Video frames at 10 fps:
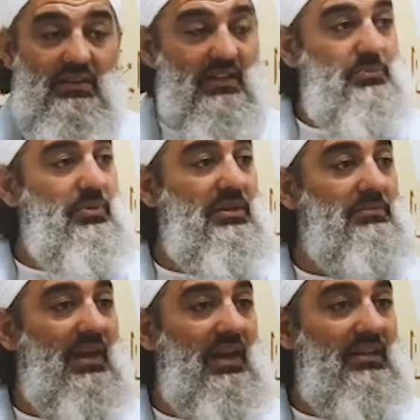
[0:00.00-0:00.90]
That's pretty
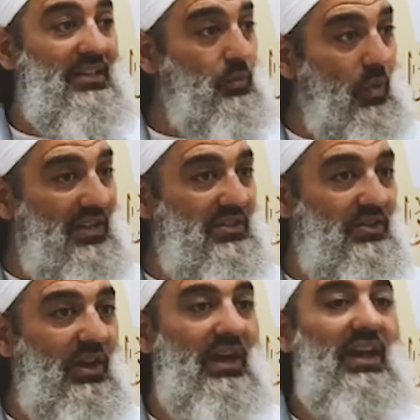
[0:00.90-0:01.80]
bad. That's one
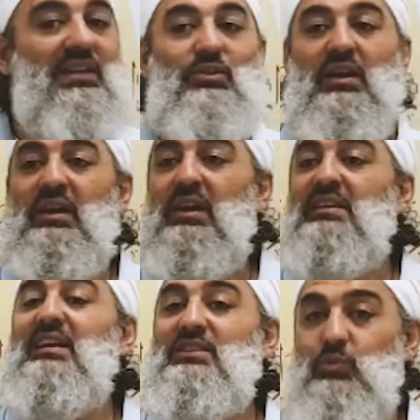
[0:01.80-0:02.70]
site. And look,
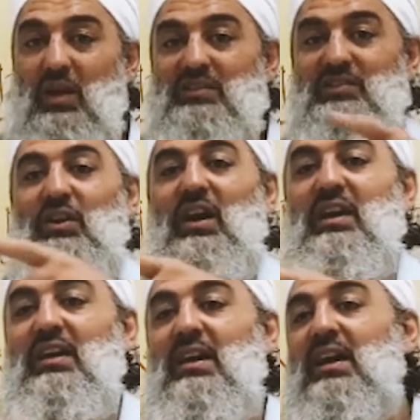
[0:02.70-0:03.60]
that's one
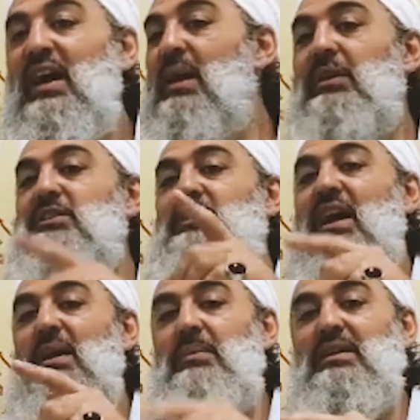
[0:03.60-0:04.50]
site. How
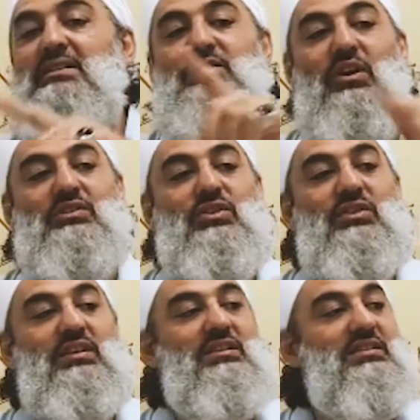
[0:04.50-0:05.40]
many sites on
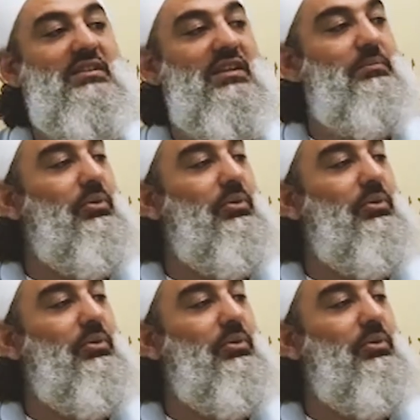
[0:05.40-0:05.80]
the internet are